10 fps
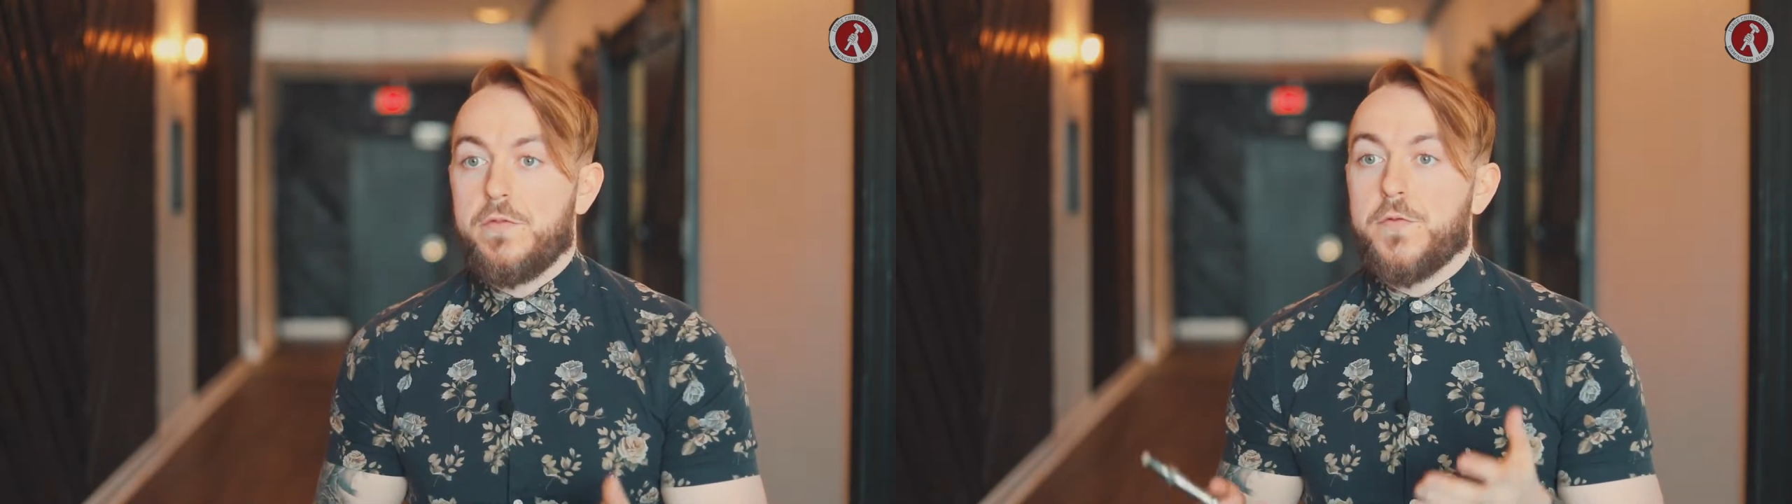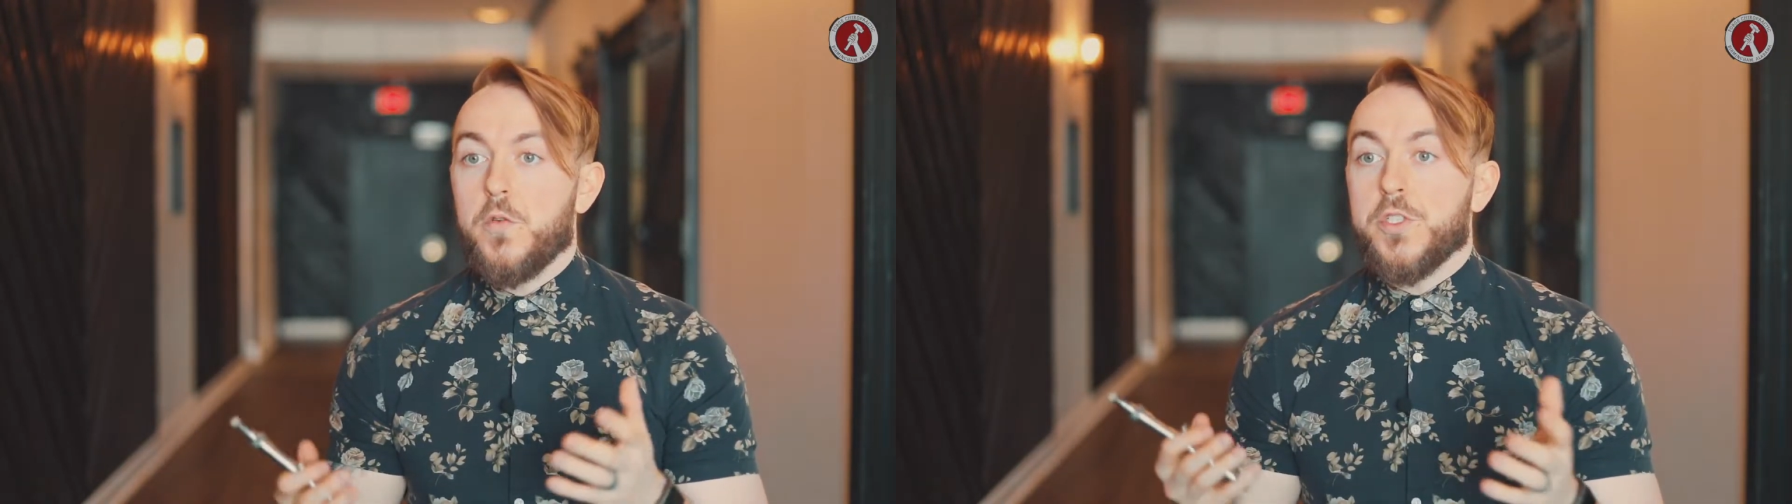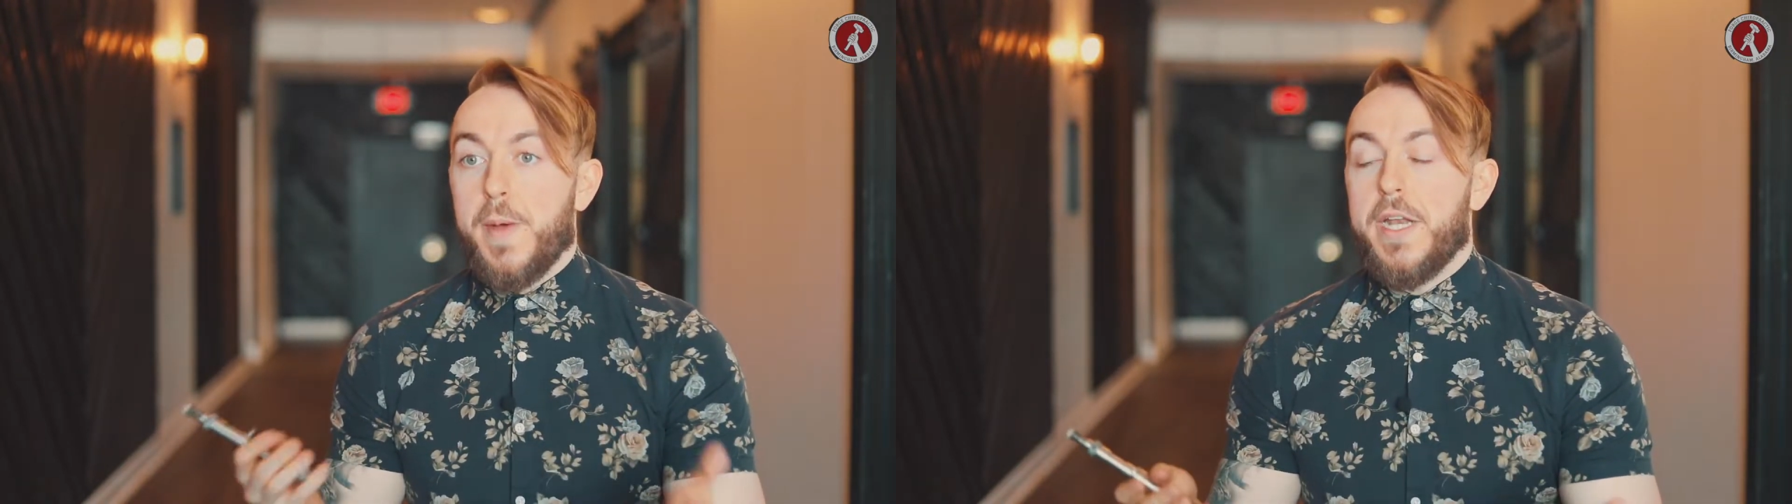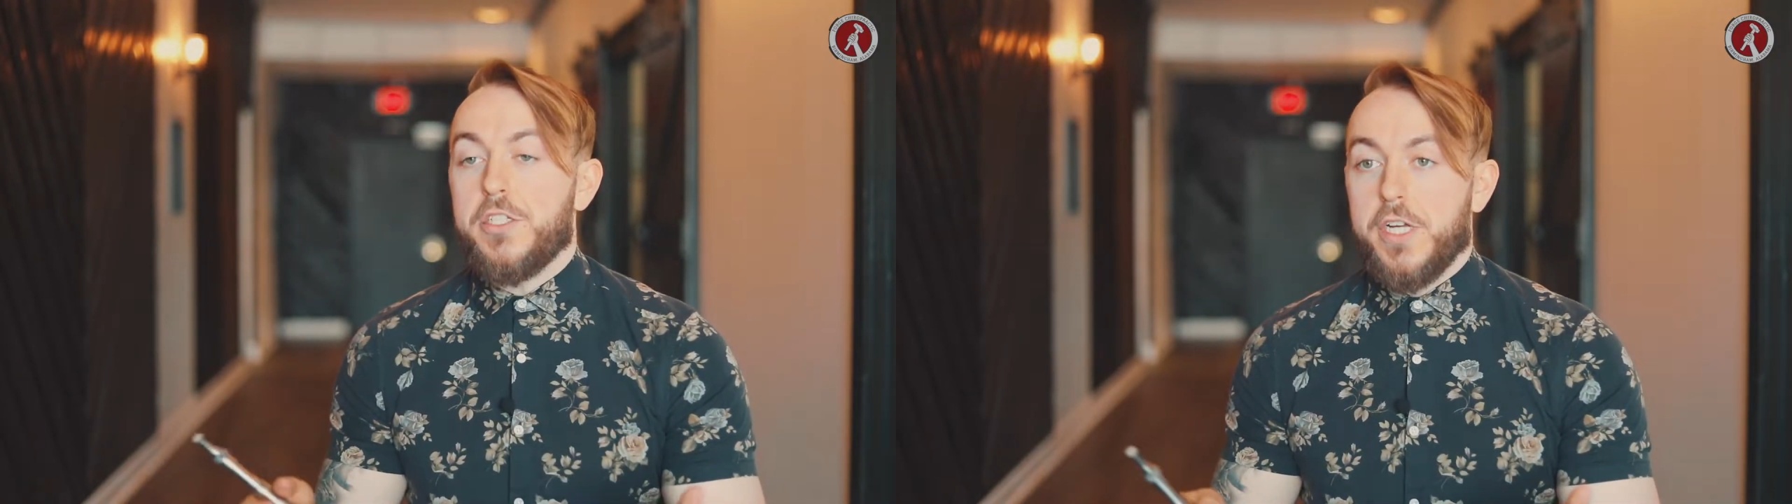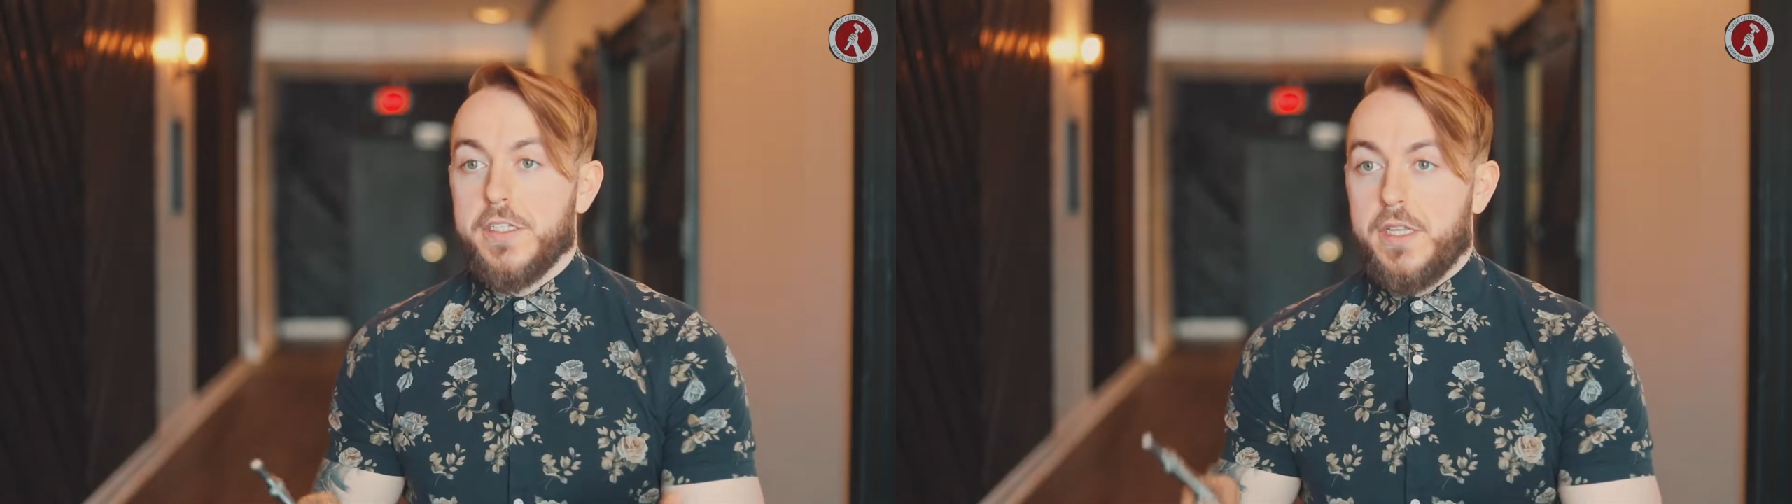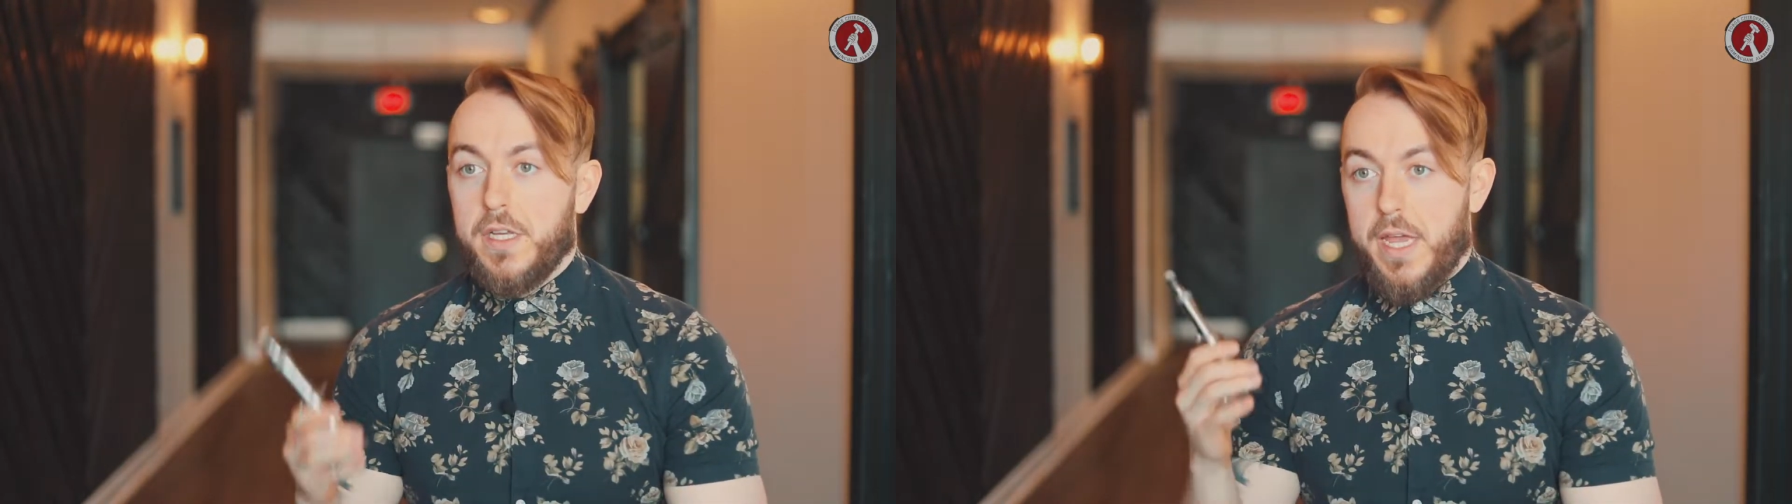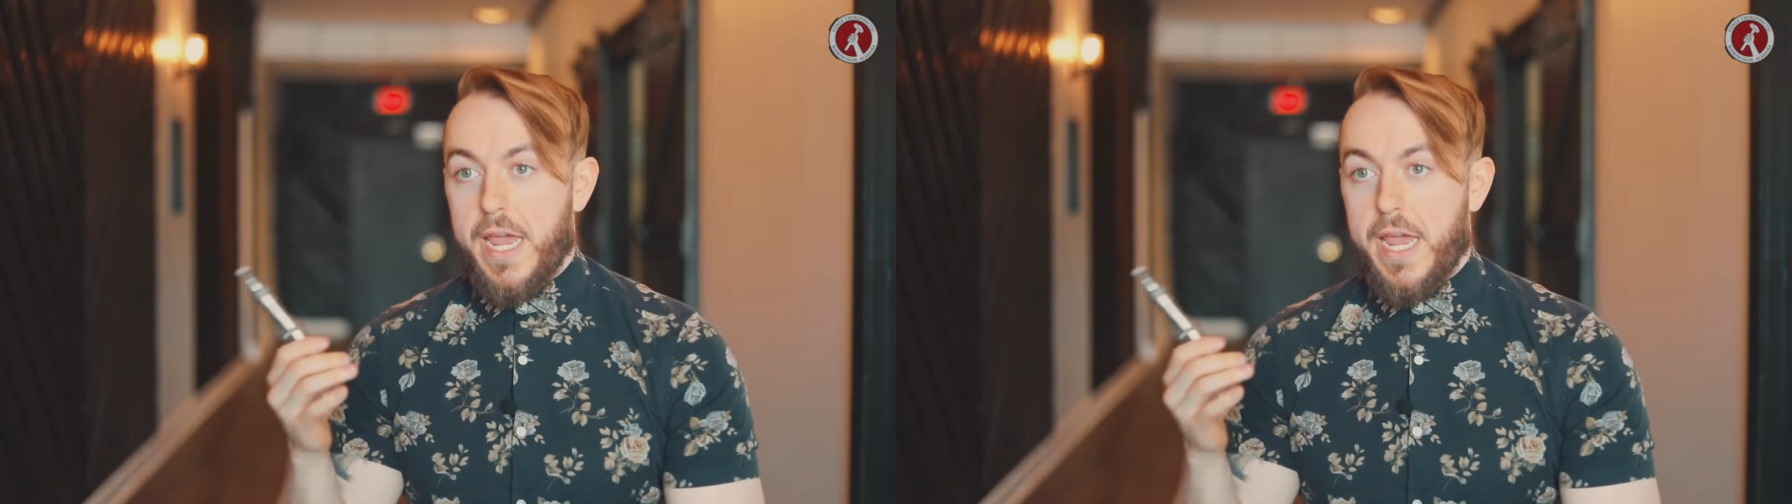full spine adjusting,